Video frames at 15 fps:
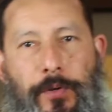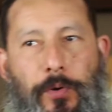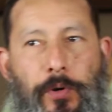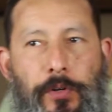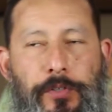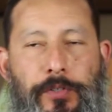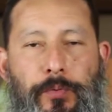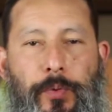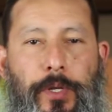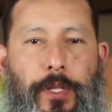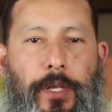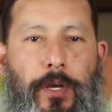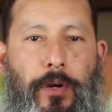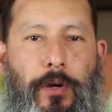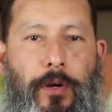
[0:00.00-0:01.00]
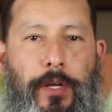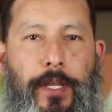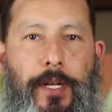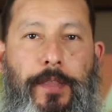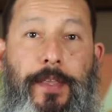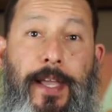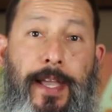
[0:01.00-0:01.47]
course really are
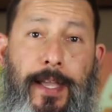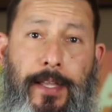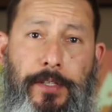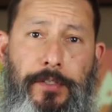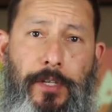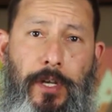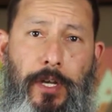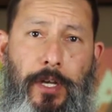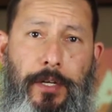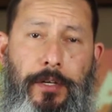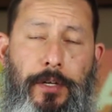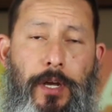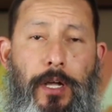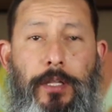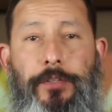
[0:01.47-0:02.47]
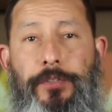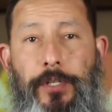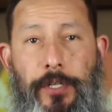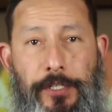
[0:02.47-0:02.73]
getting the hands-on knowledge and